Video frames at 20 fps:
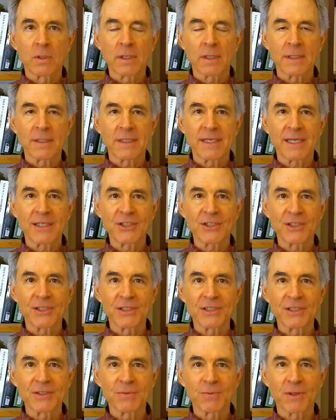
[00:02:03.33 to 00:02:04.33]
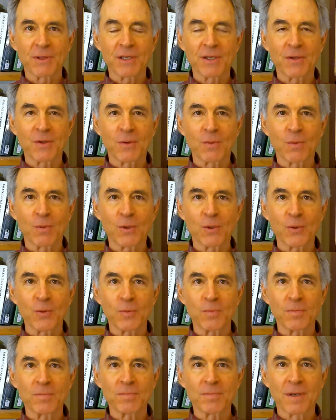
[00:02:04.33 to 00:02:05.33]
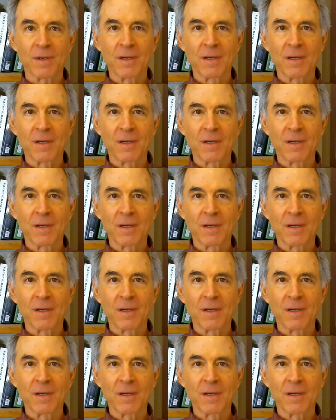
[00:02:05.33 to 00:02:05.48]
contentious within the womb,